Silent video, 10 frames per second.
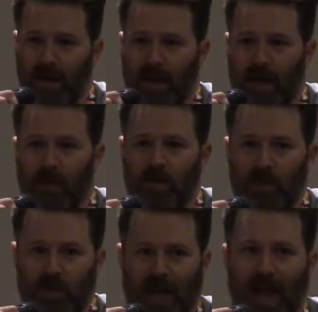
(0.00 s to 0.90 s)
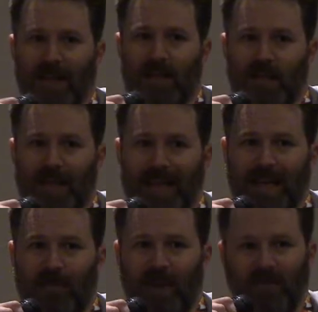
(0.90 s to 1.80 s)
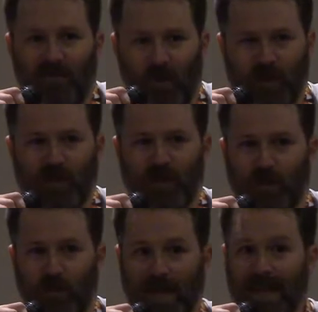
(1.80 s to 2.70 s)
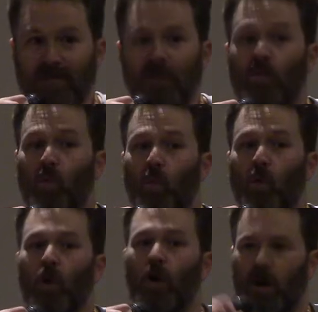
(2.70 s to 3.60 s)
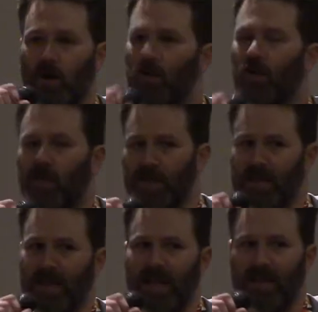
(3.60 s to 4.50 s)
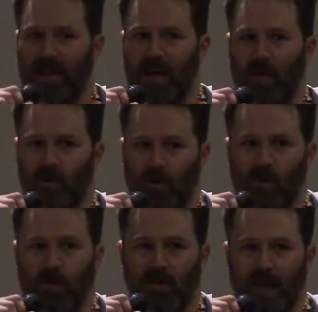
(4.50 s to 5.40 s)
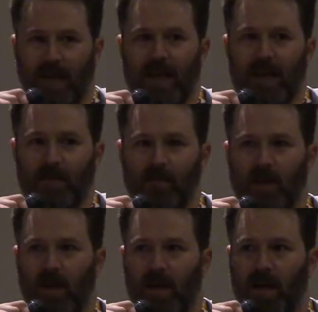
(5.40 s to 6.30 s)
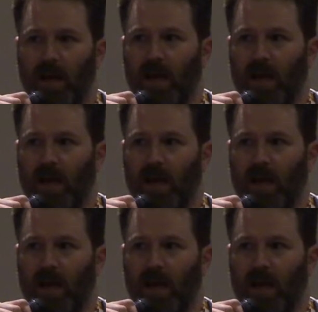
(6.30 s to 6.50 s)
it was a challenge getting my voice to even work on the day that I recorded that game, but